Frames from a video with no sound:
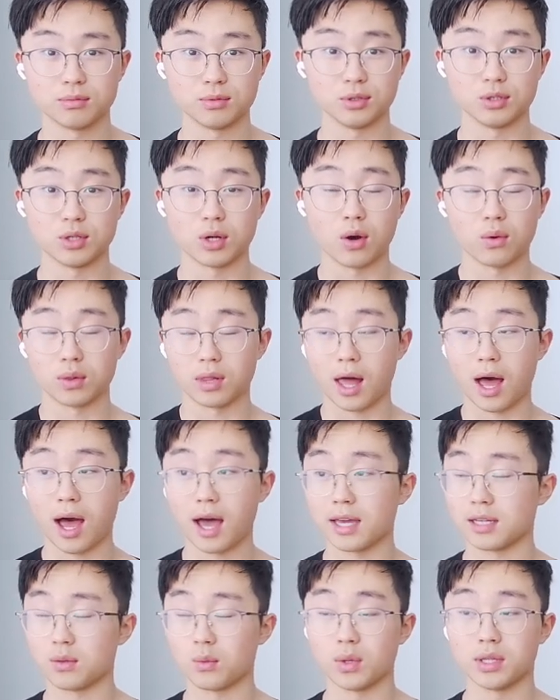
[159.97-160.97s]
you know,
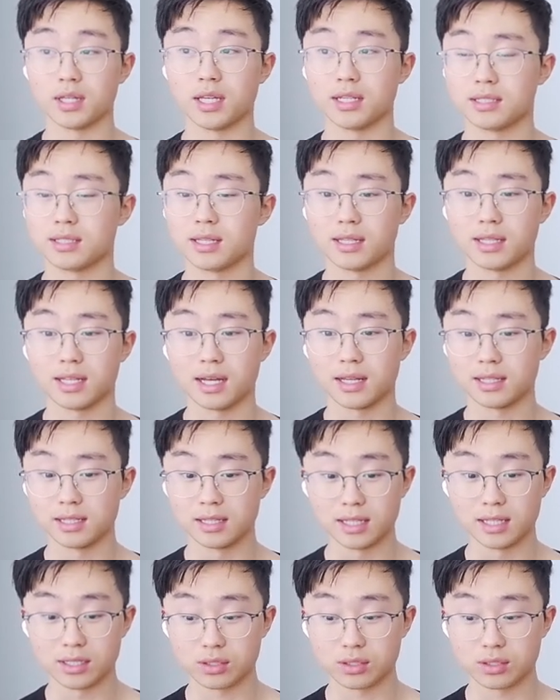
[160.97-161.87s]
lying when they said that